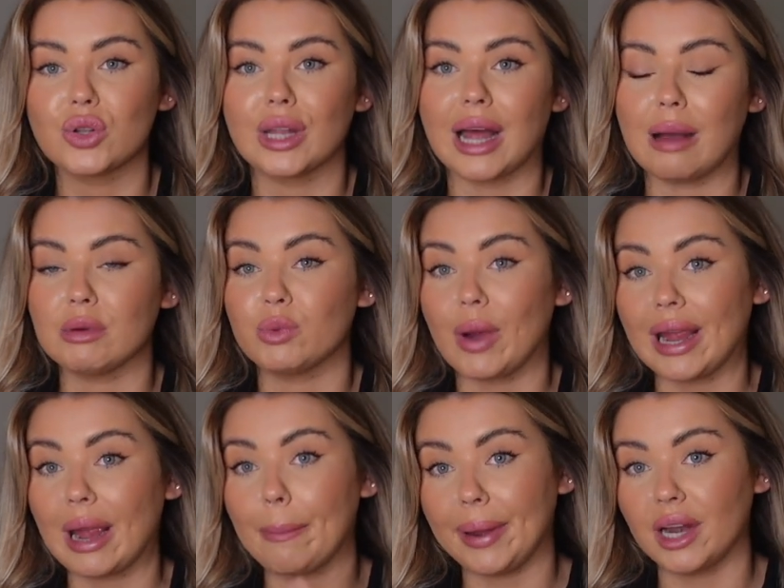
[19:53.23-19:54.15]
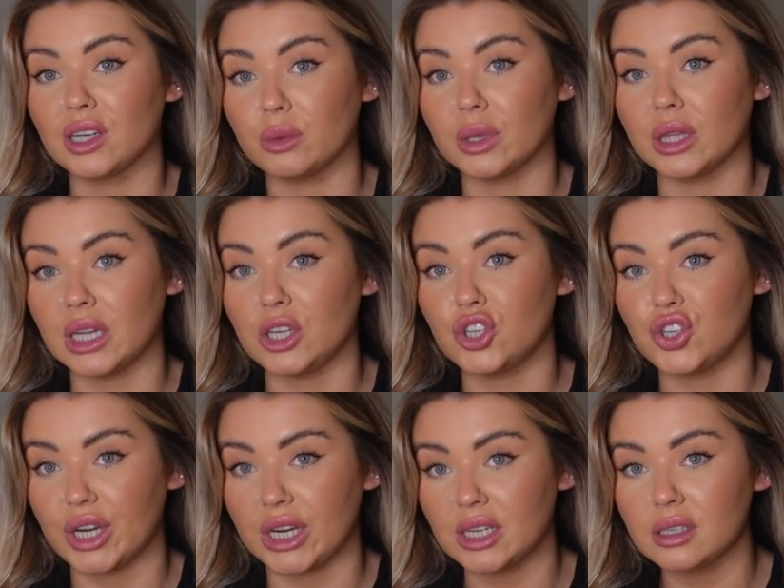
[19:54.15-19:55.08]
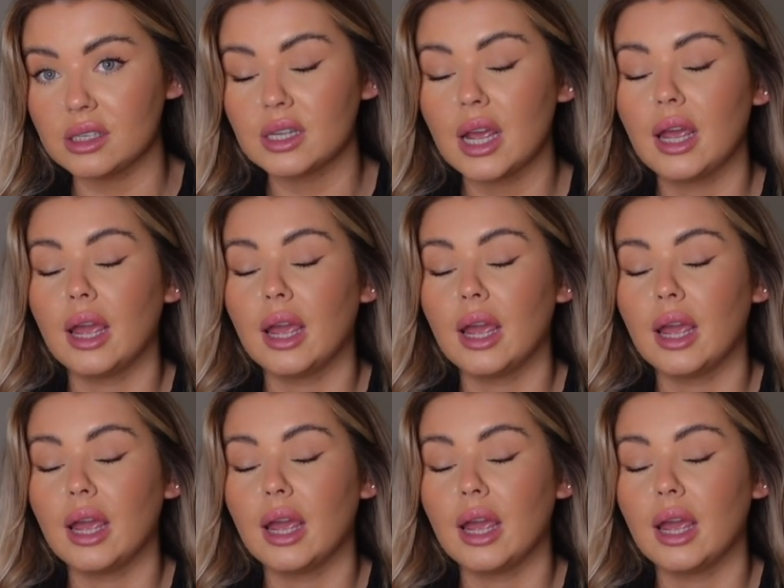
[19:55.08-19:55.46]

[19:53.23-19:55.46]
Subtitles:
So that was why I paired it with these jeans.